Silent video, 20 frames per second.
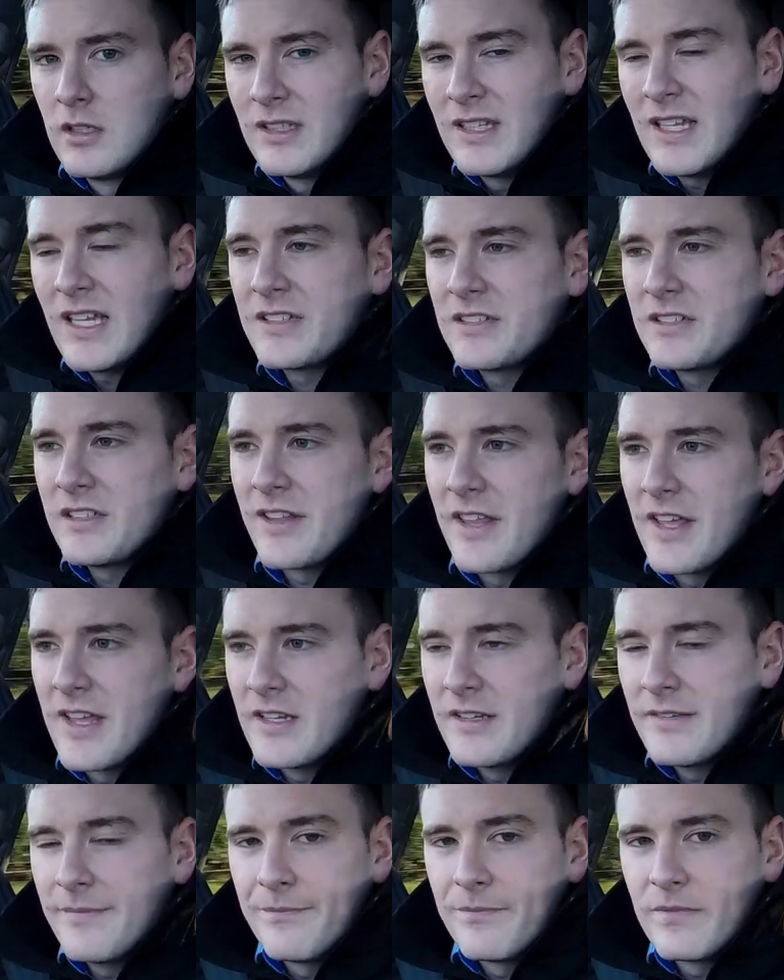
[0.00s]
Lastly
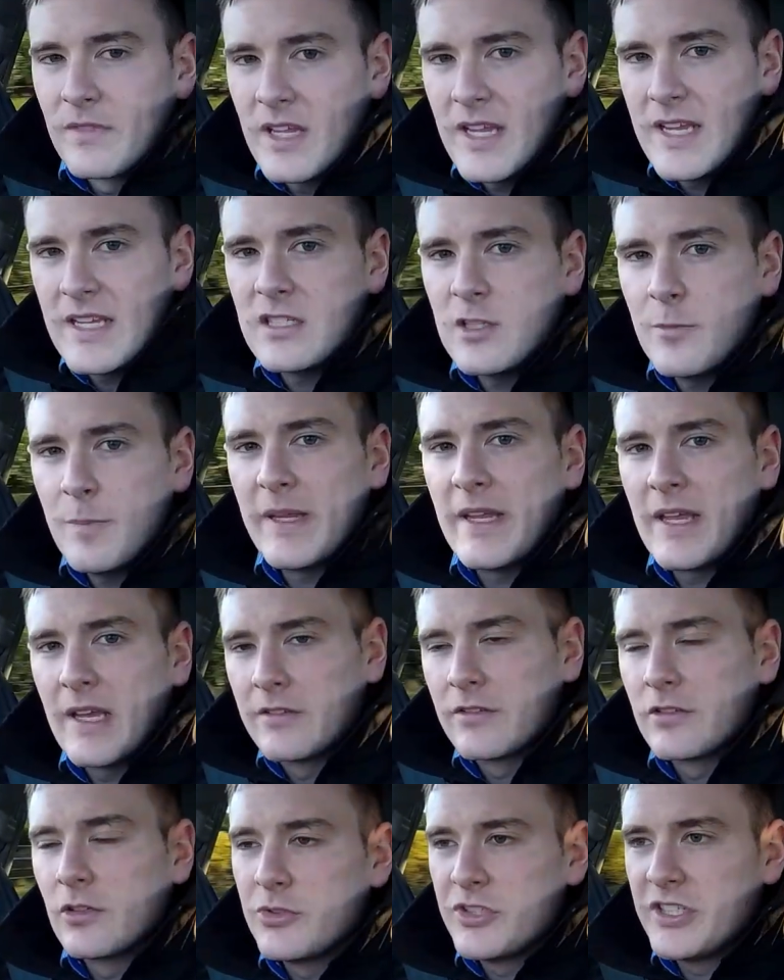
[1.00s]
then, is the
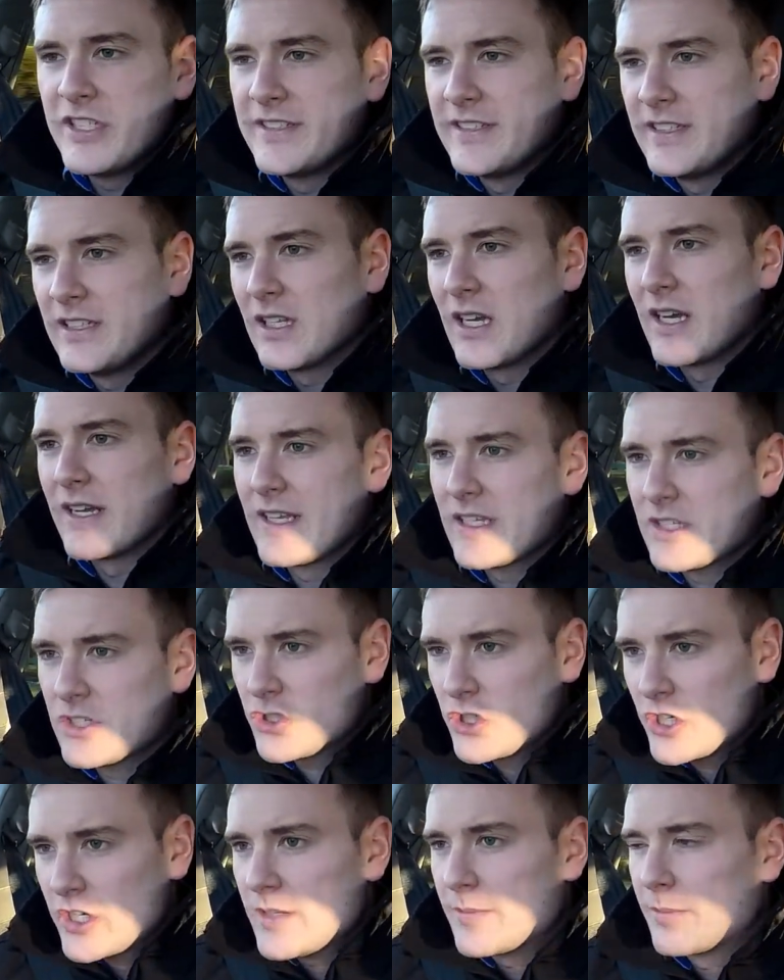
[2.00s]
Picanto GT Line S
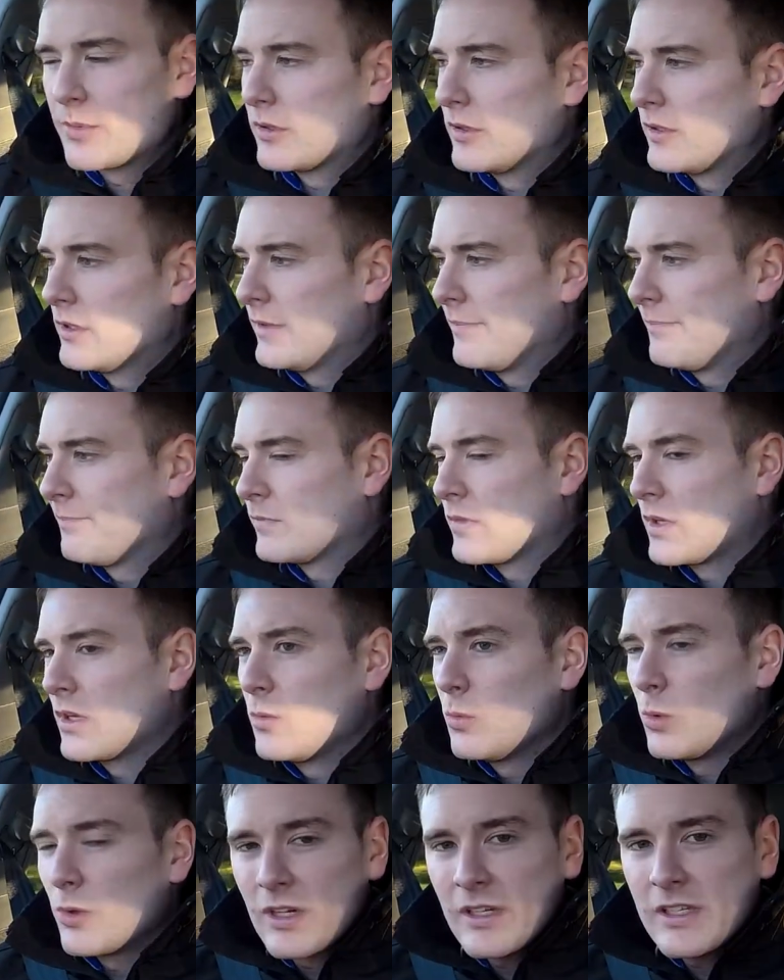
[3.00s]
cheap?
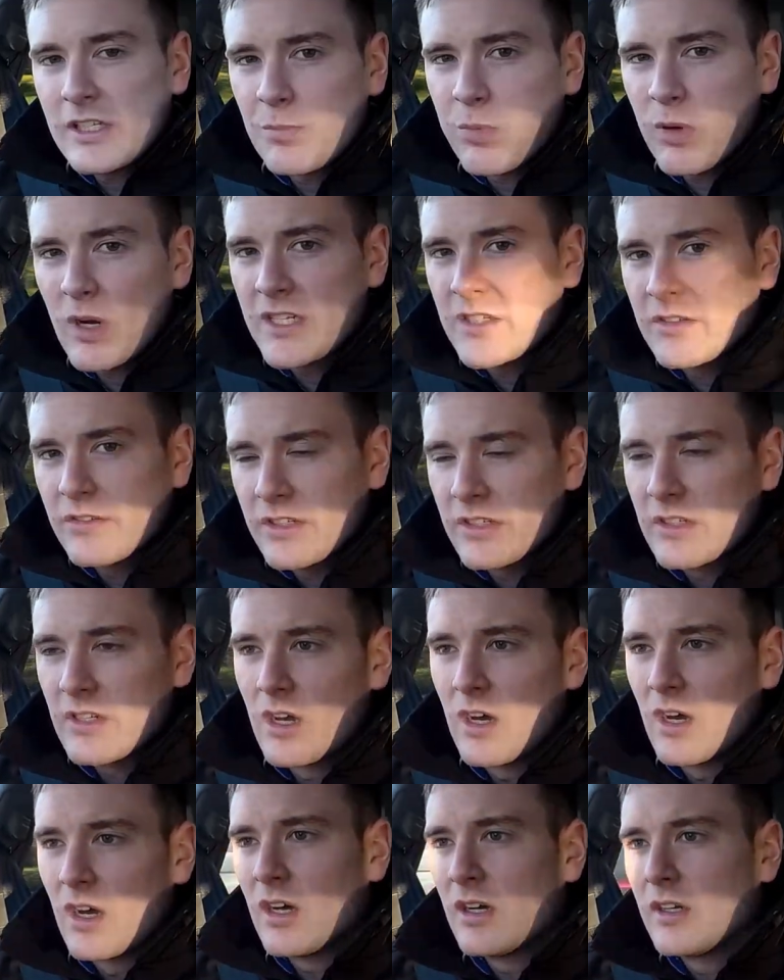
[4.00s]
Well, the list price of this
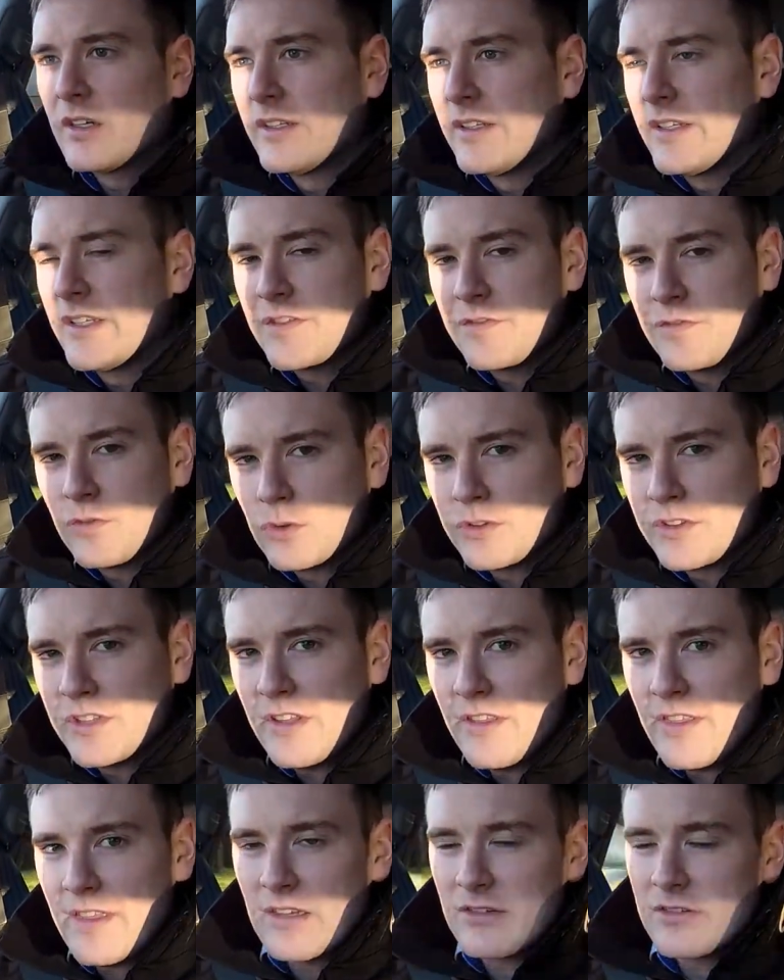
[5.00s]
car is
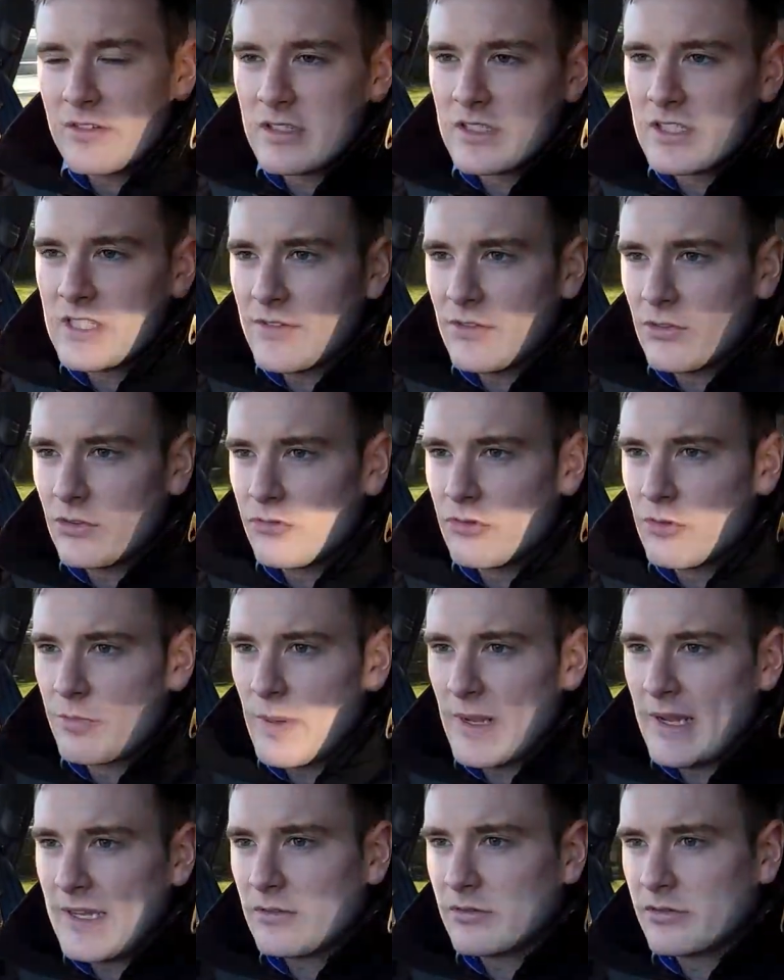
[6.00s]

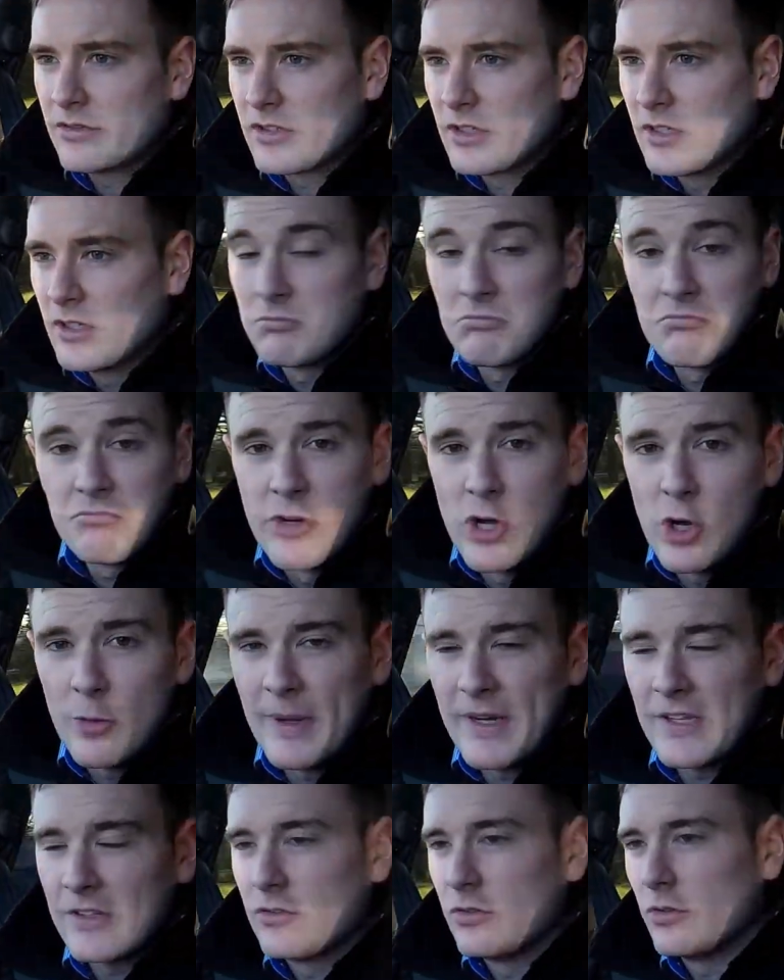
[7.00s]
£14,700. Not
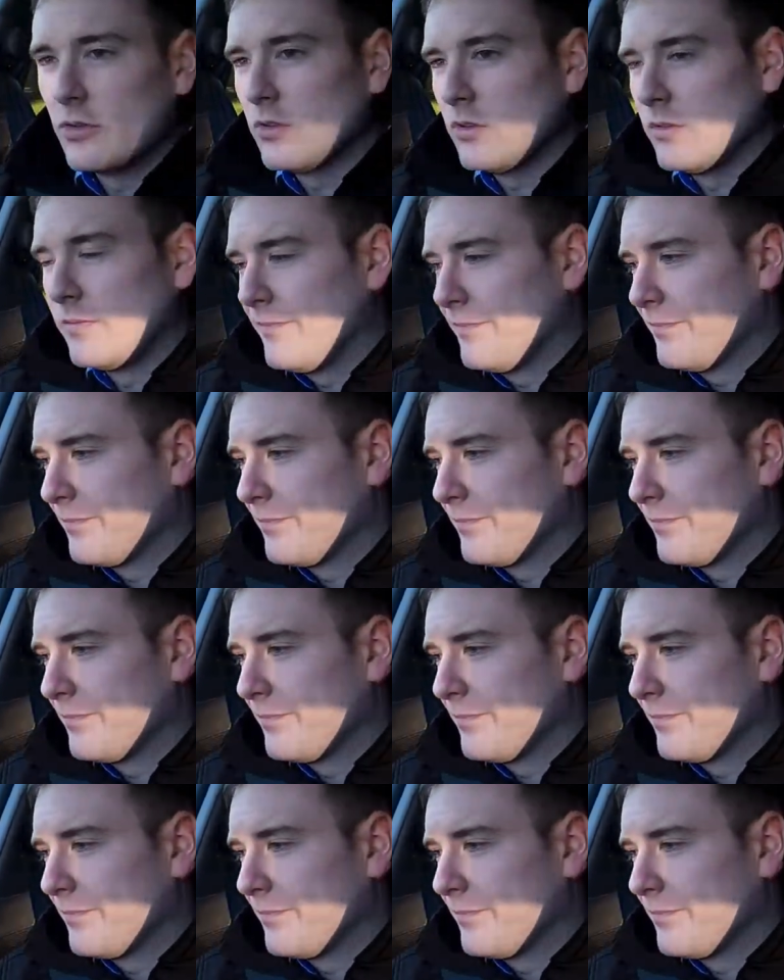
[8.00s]
bad at all.